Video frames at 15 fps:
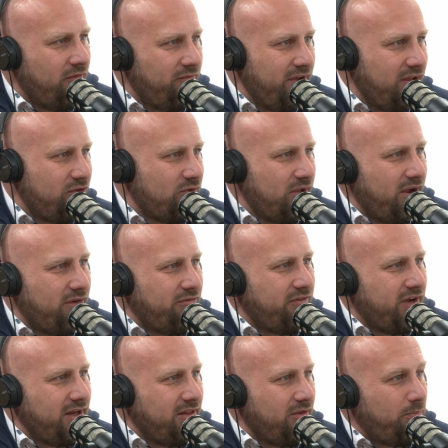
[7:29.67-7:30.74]
eventually I'll
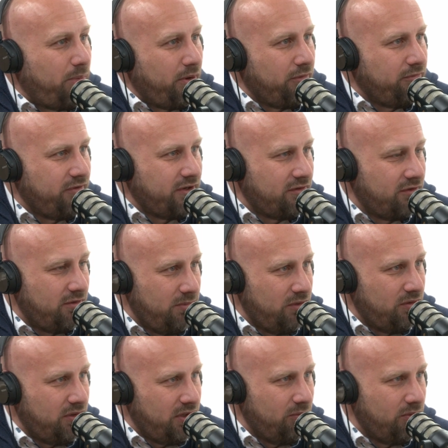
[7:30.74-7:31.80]
find the perfect
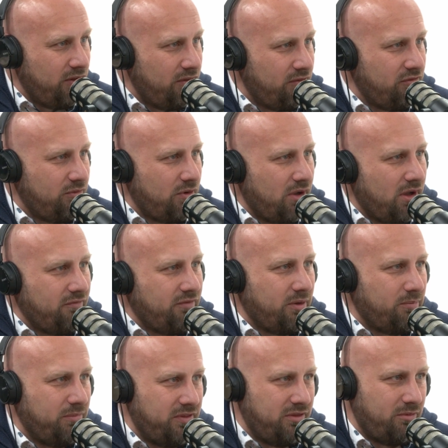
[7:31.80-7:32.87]
community where there's no
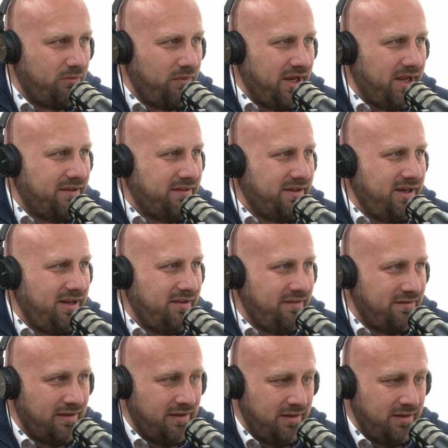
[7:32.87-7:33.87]
conflict but the mm. reality is